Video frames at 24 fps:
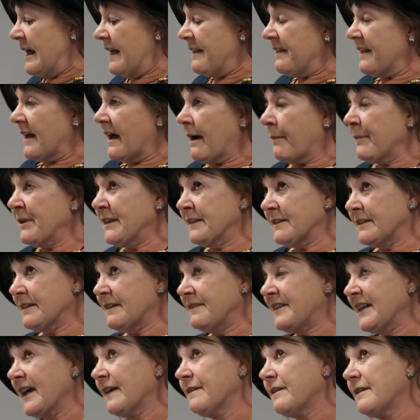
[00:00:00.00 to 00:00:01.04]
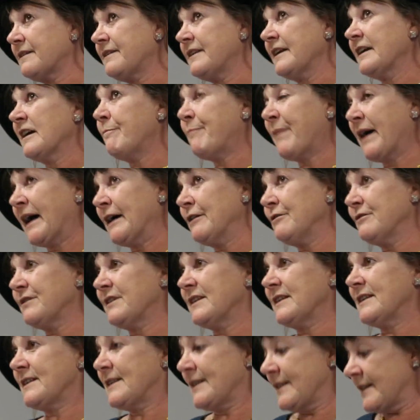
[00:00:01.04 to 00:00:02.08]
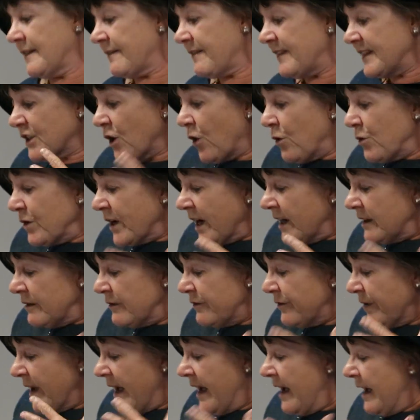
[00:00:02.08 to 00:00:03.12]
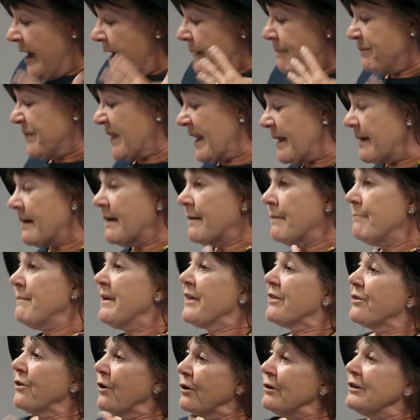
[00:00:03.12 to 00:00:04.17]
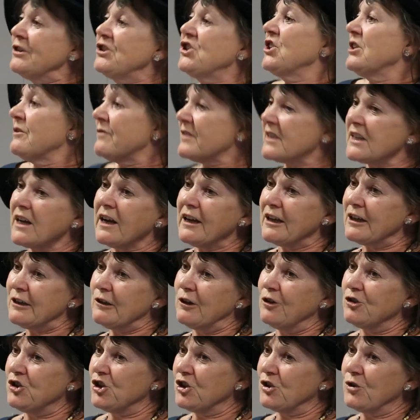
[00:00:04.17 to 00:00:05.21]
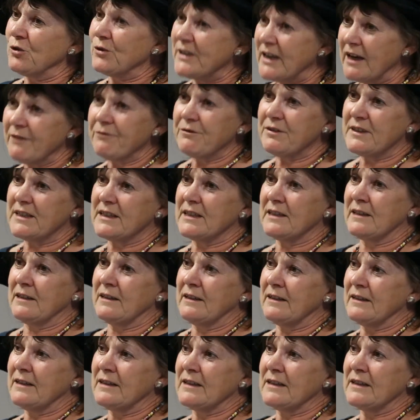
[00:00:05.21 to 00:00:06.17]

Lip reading: The other thing about this is that this whole kind of mythology of psychological deficit,